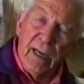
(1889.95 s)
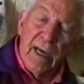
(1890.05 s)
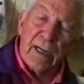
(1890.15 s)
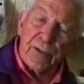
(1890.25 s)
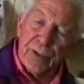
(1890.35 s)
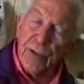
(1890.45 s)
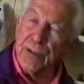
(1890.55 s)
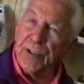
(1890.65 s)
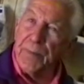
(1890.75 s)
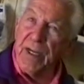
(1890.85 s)
at a
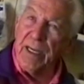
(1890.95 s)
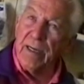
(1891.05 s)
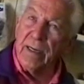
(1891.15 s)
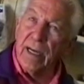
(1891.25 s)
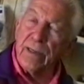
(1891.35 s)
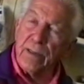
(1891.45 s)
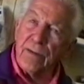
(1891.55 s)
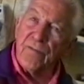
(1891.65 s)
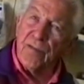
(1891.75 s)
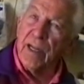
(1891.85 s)
certain speed, not
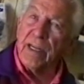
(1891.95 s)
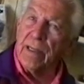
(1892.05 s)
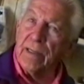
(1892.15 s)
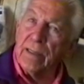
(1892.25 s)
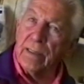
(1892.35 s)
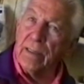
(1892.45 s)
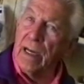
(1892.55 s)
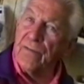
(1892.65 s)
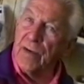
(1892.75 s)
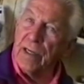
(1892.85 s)
flooding
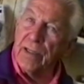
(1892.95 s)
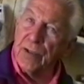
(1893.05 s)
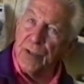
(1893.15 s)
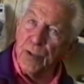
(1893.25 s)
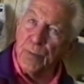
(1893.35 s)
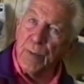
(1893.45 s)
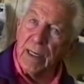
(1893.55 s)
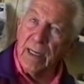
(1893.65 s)
the tube.